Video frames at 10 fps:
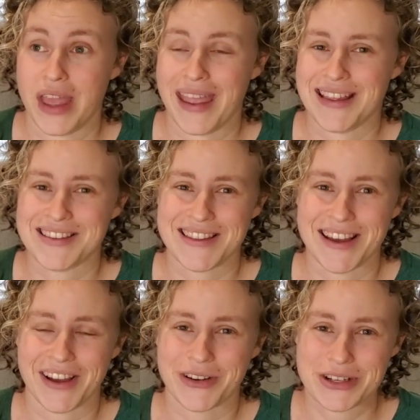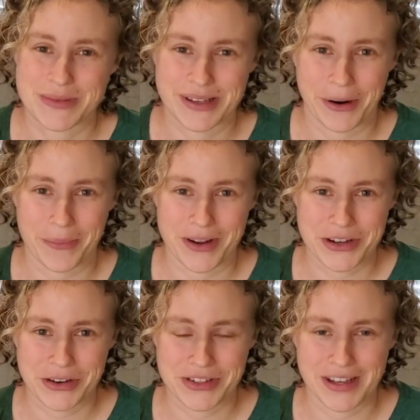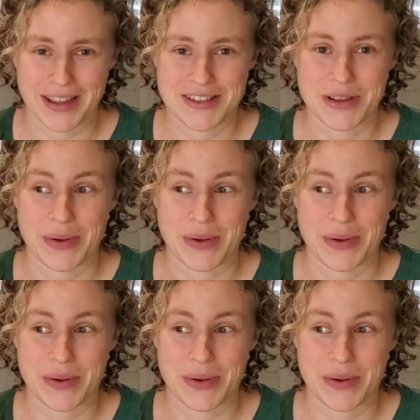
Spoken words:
It's The Christmas Carol by Charles Dickens.